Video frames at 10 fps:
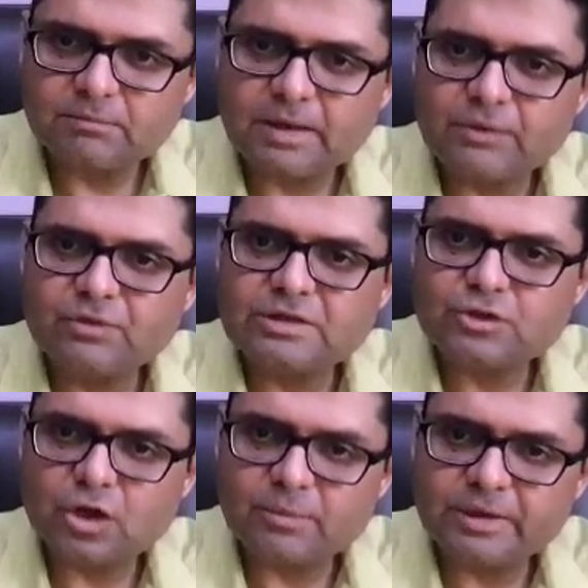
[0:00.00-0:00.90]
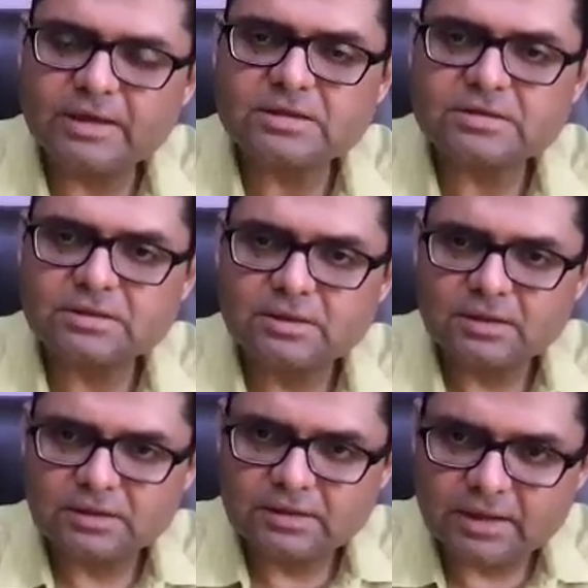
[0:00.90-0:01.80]
by which it operates,
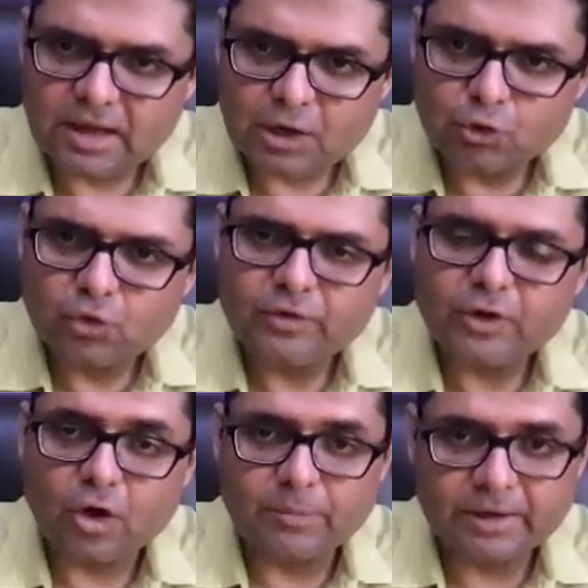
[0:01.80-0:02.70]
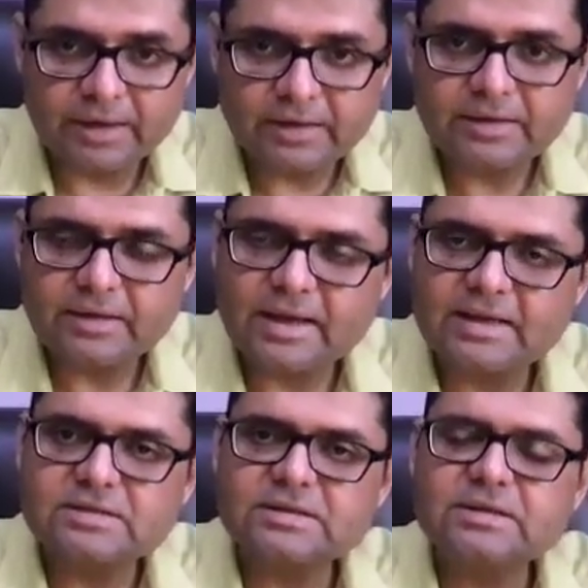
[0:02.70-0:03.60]
then how do we operate it
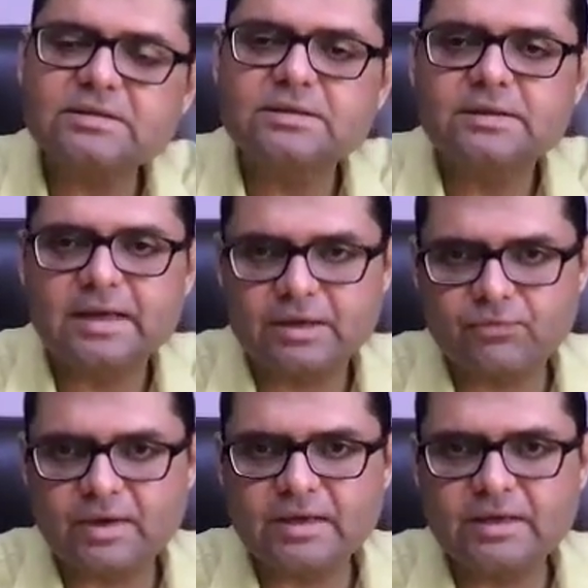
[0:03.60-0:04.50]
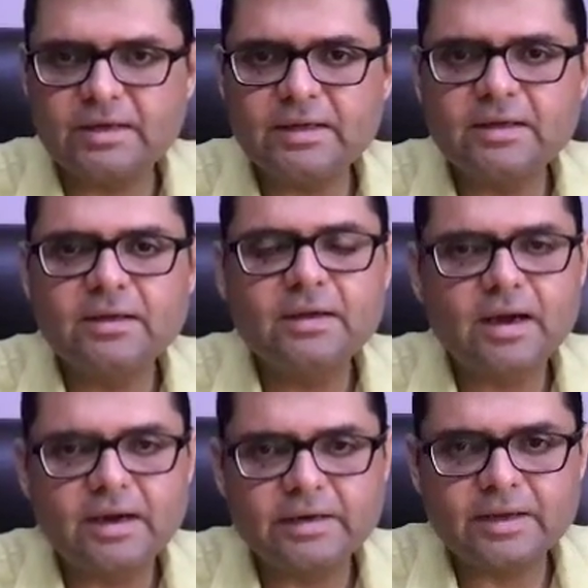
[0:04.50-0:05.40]
as such, and finally,
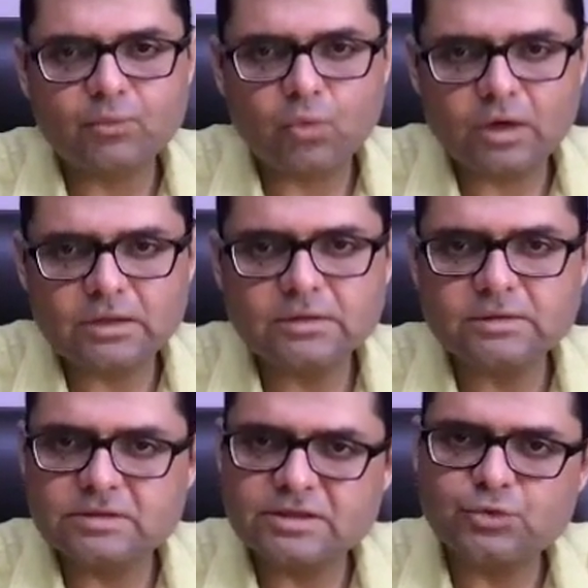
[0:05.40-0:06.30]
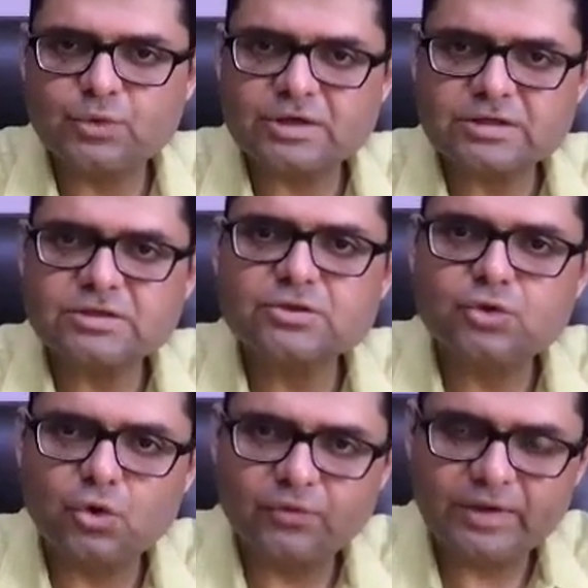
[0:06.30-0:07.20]
under what situations
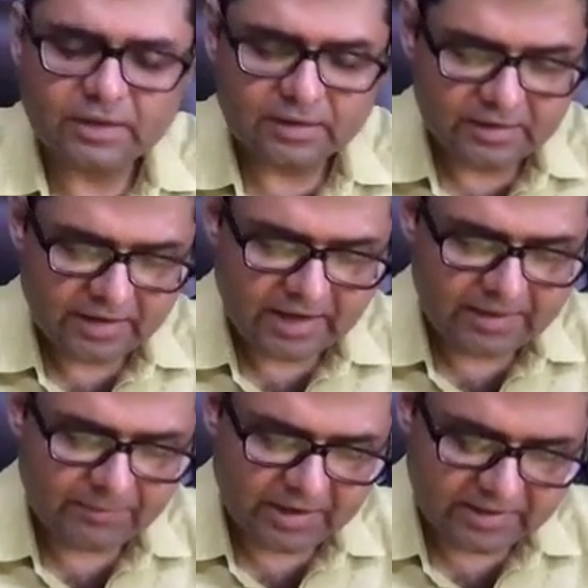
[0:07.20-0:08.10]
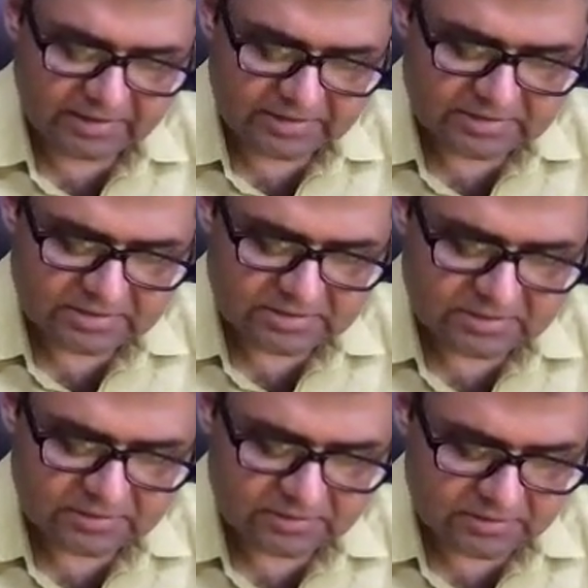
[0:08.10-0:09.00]
do we apply this.
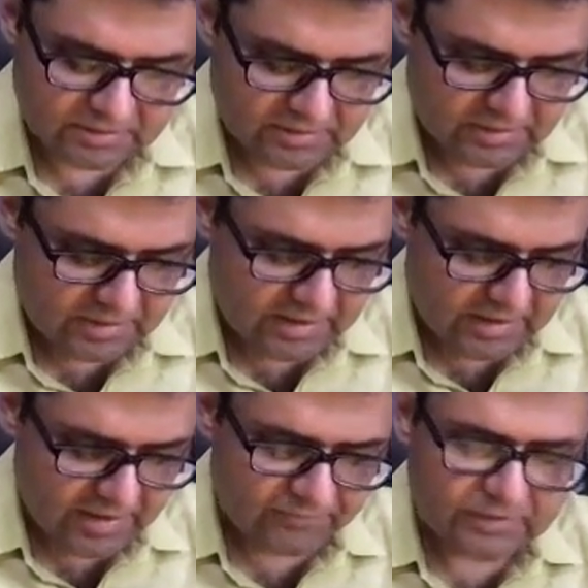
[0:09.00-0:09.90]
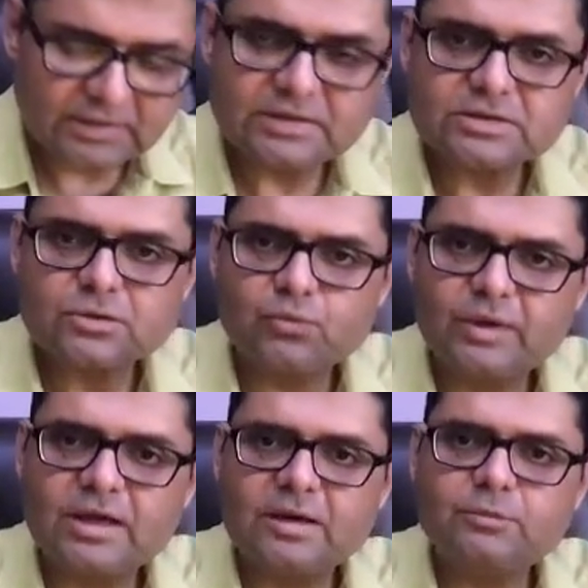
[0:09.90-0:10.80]
After this,
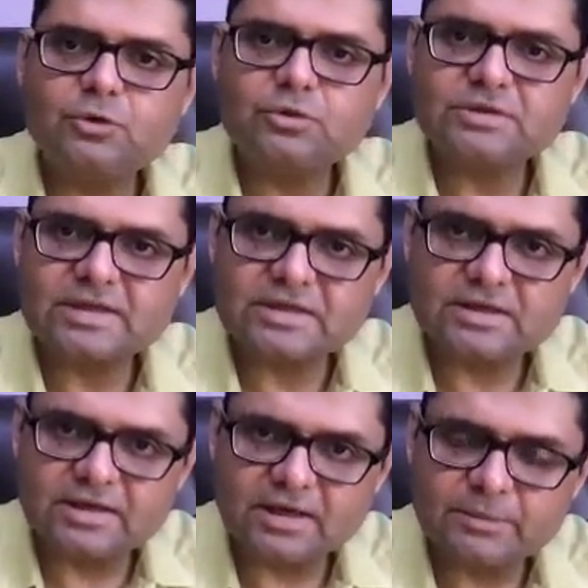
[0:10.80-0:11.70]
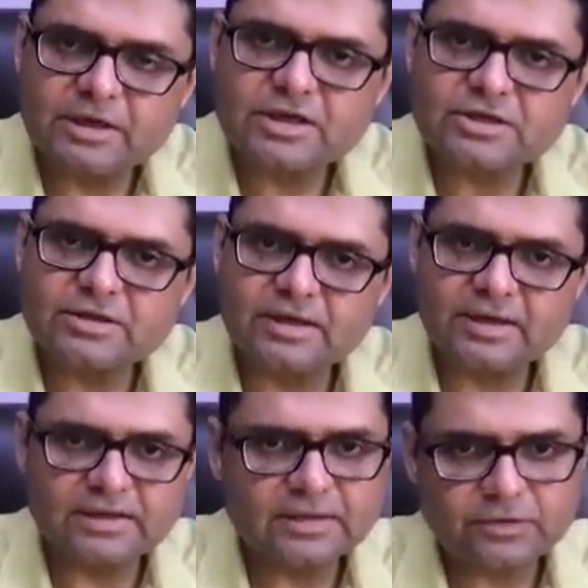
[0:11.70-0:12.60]
we come to sex determination
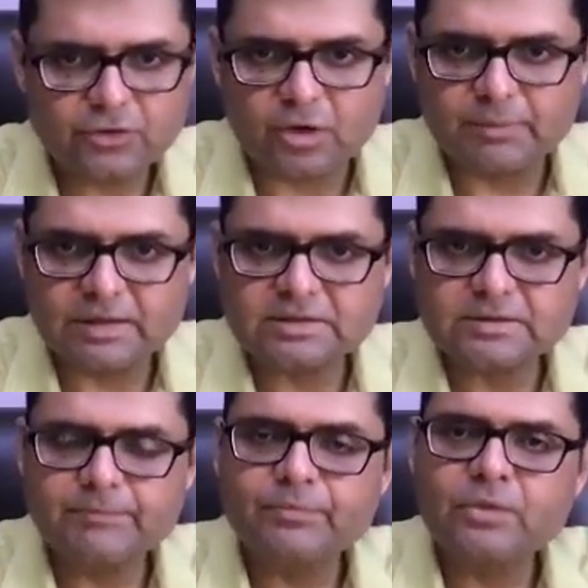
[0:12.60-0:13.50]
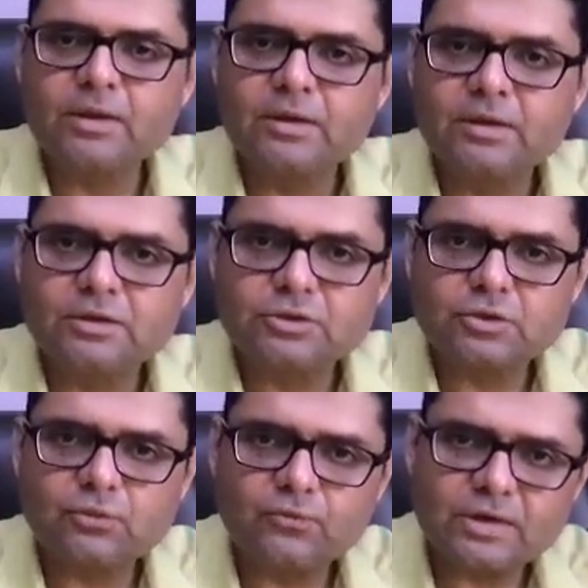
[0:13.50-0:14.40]
related topics.
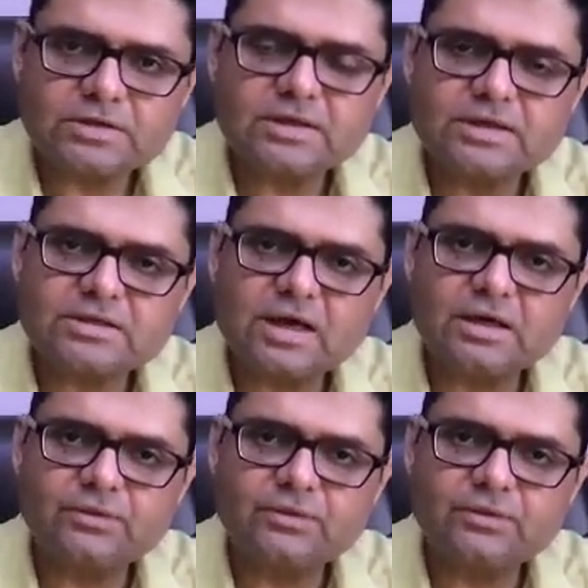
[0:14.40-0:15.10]
So first start